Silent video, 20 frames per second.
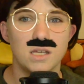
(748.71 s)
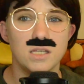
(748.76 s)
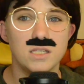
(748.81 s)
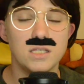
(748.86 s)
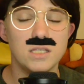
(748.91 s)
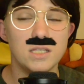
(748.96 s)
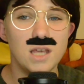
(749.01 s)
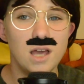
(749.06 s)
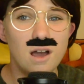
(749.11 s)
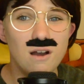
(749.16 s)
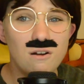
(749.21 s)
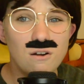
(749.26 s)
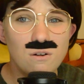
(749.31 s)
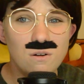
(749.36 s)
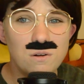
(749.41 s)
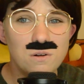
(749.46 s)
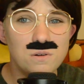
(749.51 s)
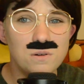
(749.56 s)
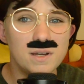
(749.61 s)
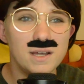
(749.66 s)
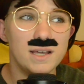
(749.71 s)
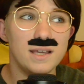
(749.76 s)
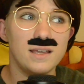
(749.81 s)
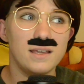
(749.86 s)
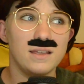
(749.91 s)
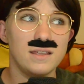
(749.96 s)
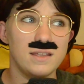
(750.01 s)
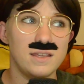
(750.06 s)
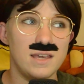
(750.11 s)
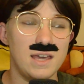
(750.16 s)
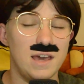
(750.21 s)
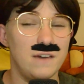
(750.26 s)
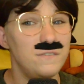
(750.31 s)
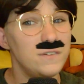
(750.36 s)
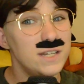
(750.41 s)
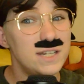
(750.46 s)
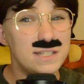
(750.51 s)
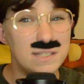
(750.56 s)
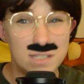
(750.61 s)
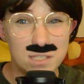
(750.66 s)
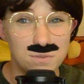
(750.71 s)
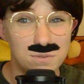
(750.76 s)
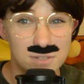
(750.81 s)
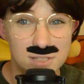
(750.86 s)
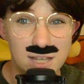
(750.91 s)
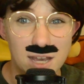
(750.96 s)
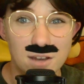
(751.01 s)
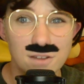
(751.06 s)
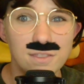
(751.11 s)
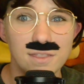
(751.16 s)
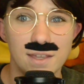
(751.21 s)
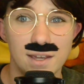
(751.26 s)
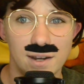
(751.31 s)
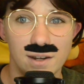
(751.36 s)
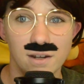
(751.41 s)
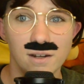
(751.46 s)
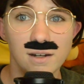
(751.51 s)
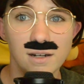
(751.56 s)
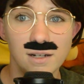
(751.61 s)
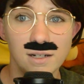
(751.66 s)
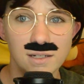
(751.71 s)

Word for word: So, evidence was out there.